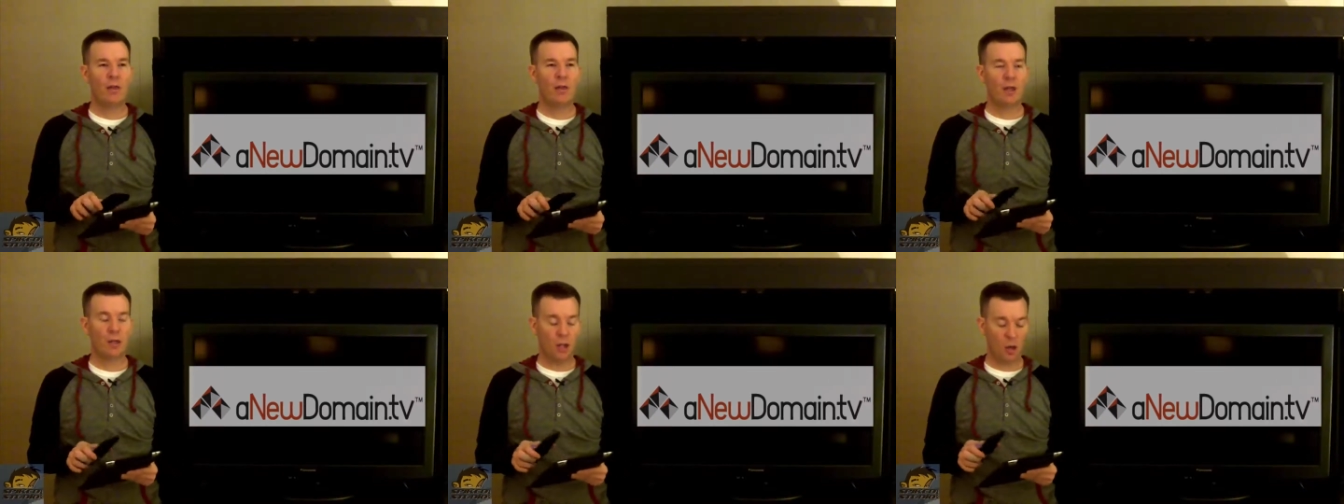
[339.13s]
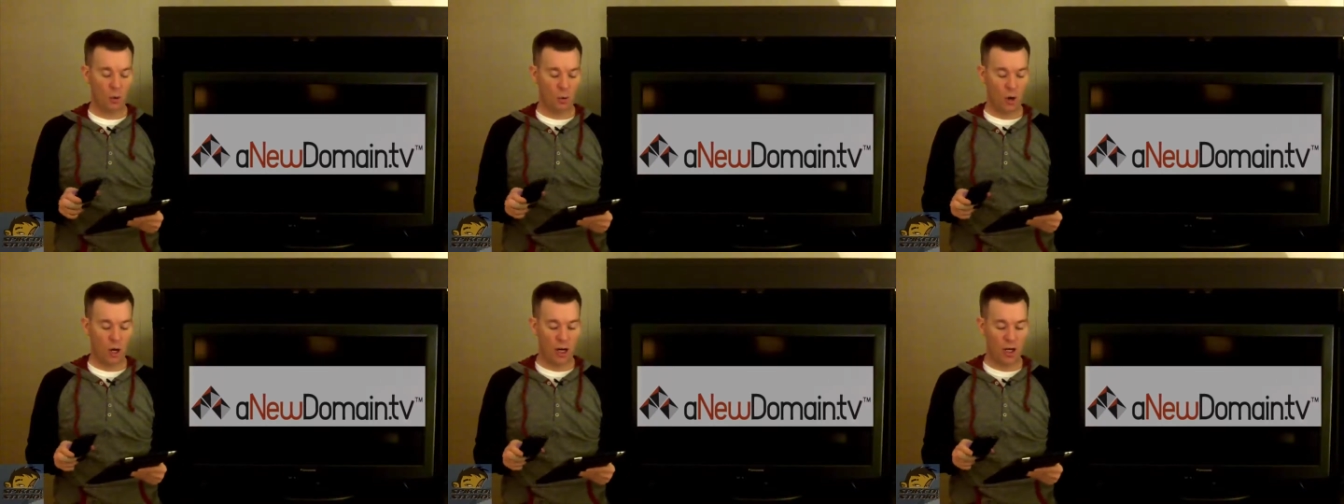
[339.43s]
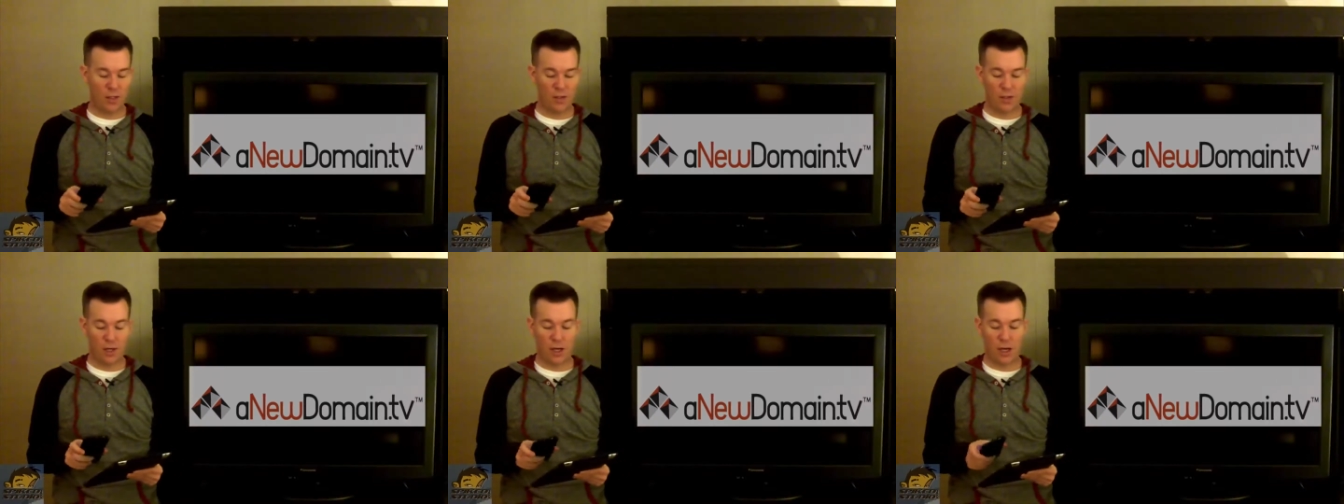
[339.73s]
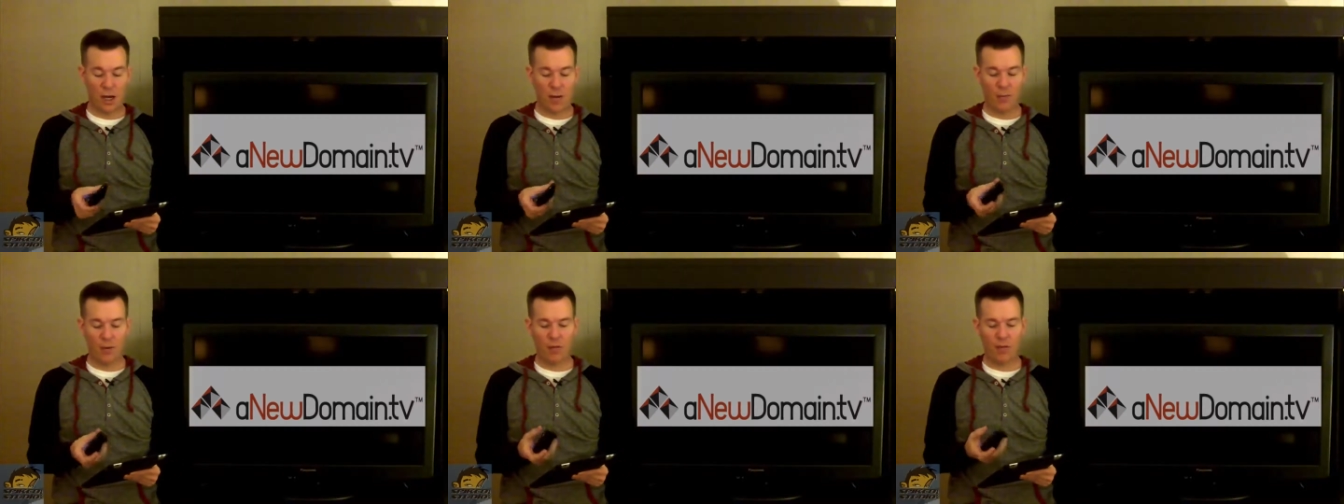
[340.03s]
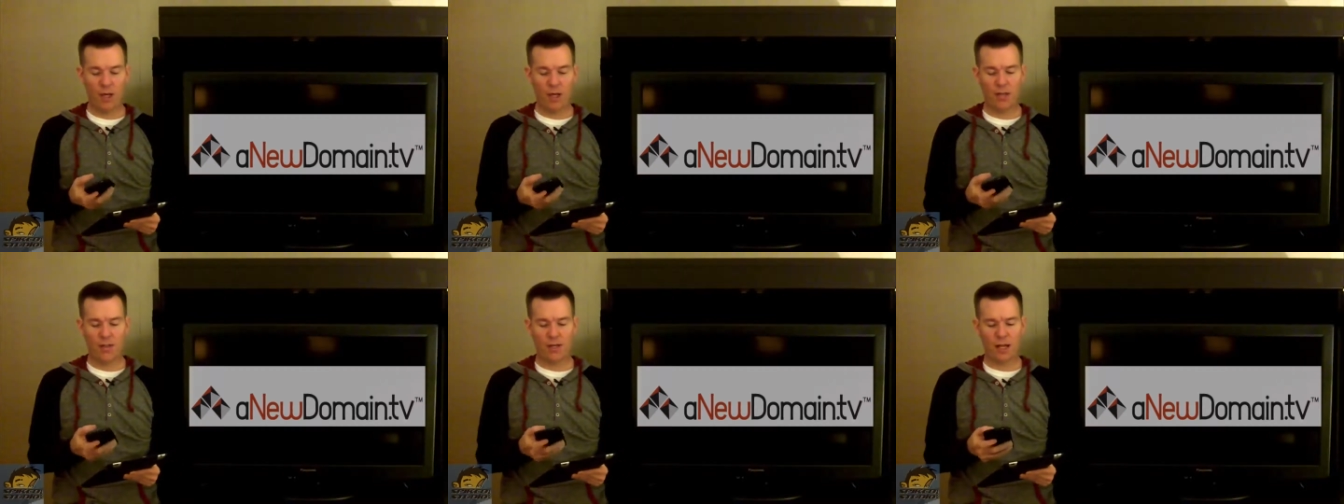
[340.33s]
Then there was a couple
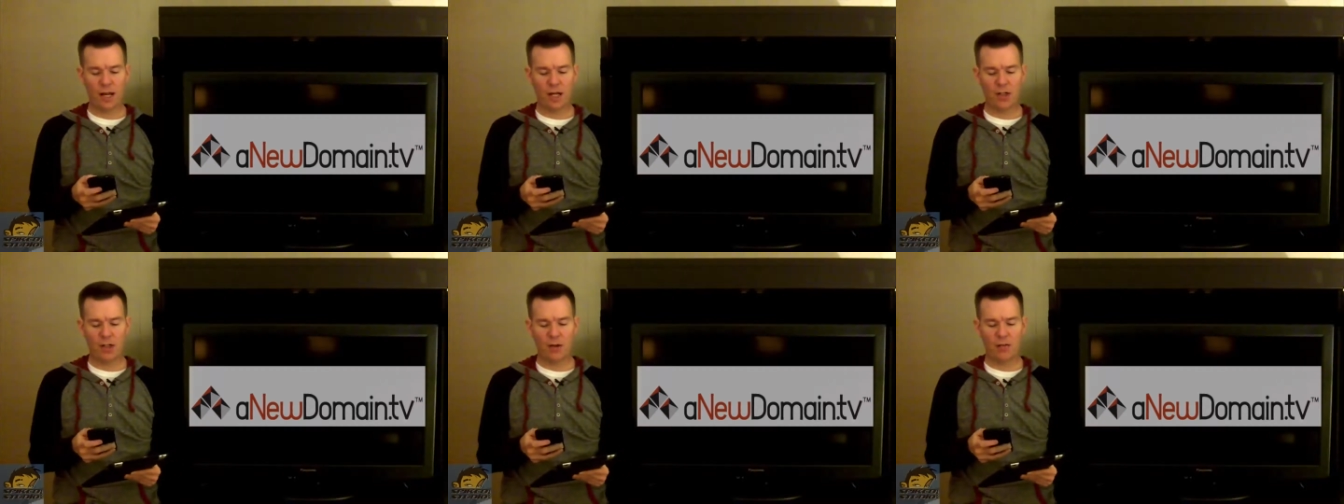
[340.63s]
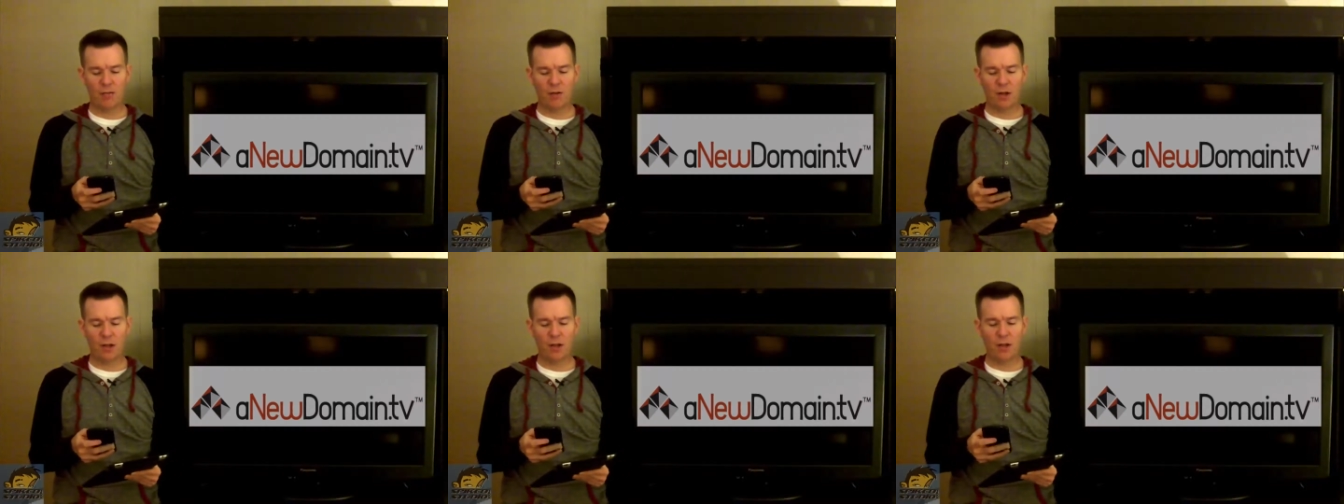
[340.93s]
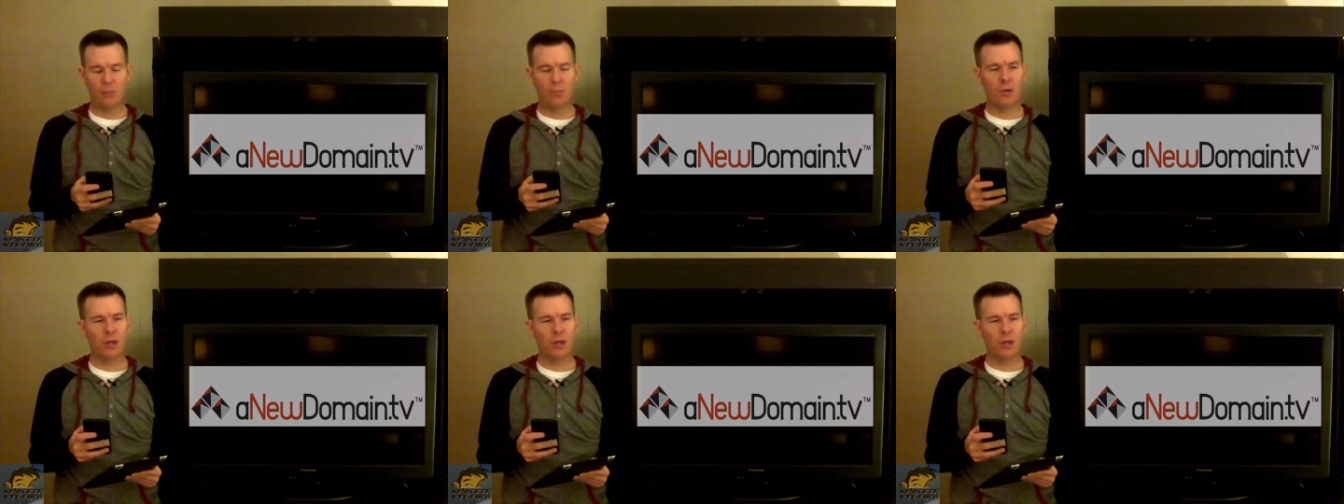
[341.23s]
things that actually fell into